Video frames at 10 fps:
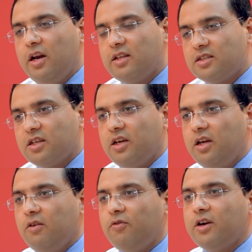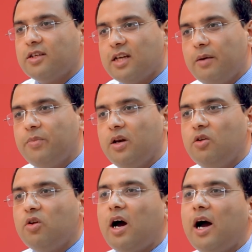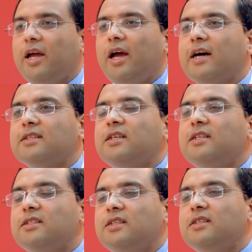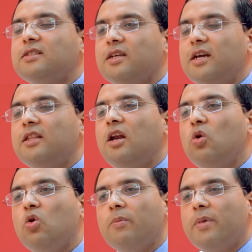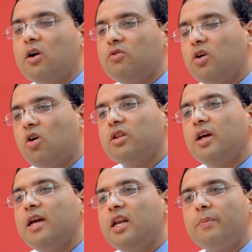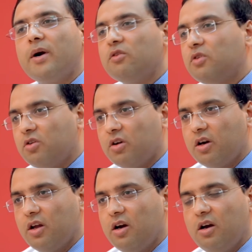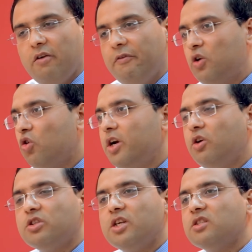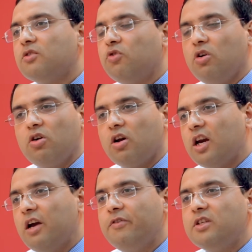Let's say, for example, your eye has a disease in the lower part of the or the inner part of the cornea. We don't need to change the full cornea.